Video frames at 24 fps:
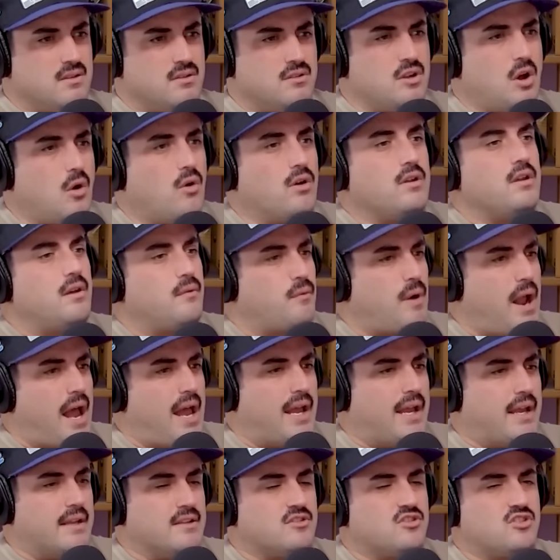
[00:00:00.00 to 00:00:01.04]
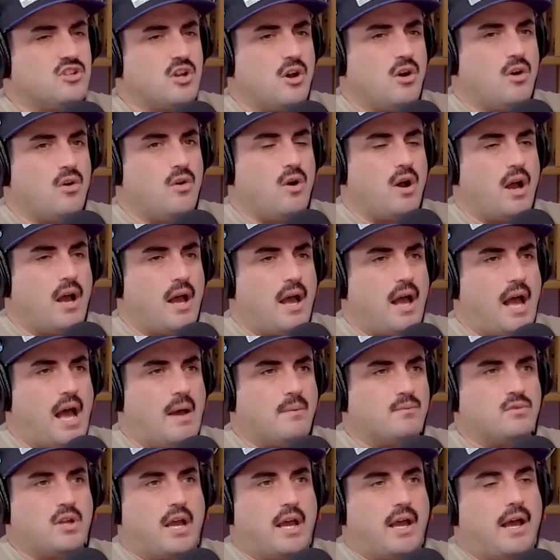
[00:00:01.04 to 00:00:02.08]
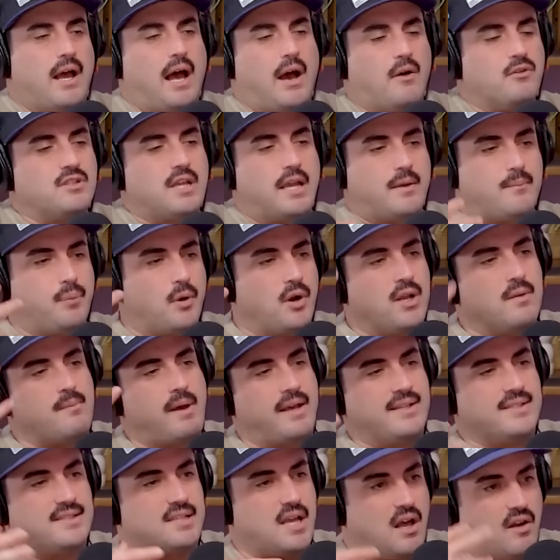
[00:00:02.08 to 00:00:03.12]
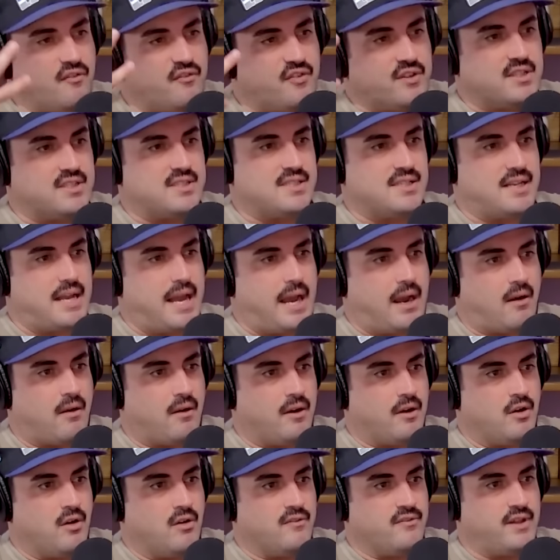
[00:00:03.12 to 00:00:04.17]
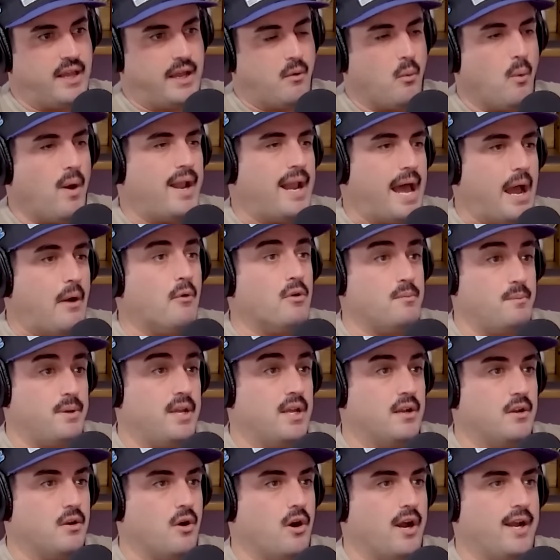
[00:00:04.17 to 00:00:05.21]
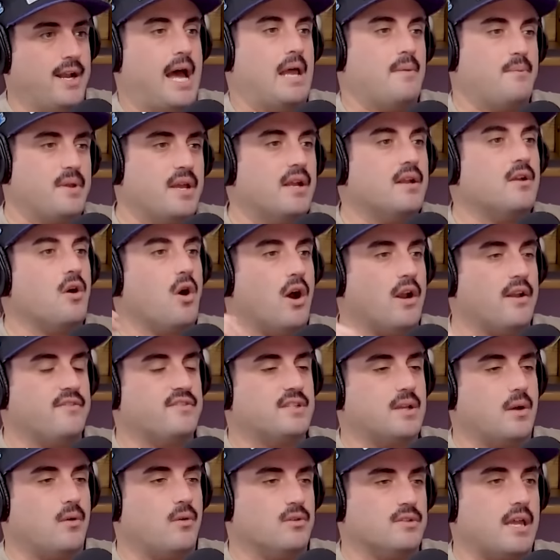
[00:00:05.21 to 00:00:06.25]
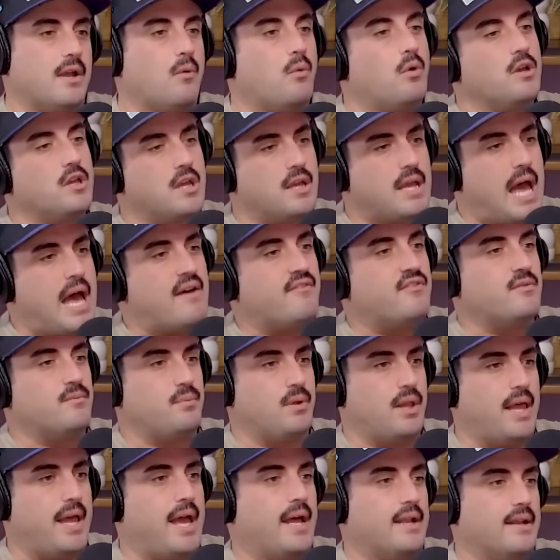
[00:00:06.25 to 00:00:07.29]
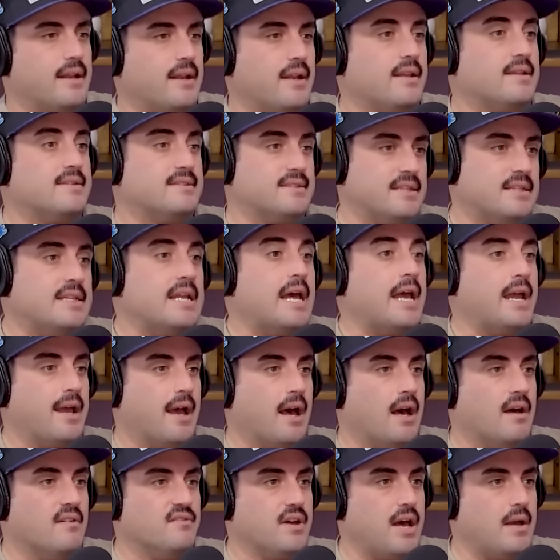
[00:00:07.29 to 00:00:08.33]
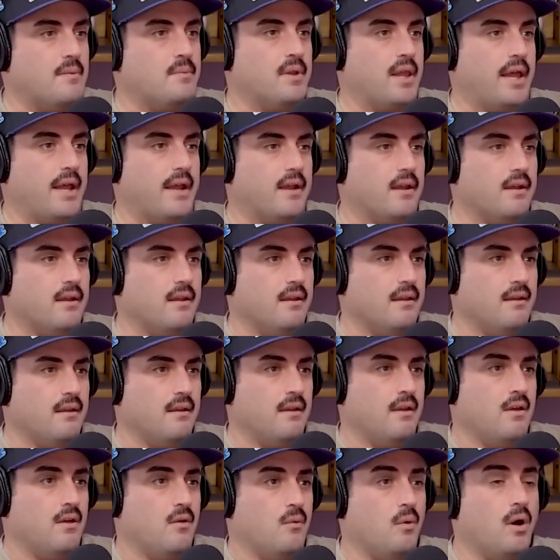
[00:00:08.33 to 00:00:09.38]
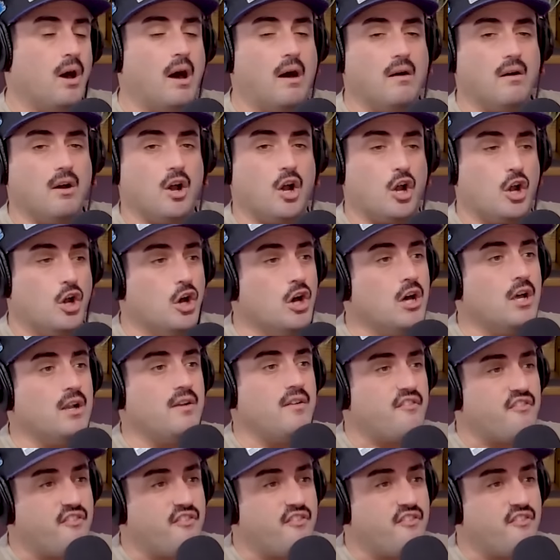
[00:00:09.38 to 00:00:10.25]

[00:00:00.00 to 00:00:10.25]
No, right. Yeah. So I'm. I was like putting myself in the scenario of like when I would be annoyed. I'd be annoyed if someone was like, "Well, you haven't planned, and it's the day of." I'd be like, well, good right.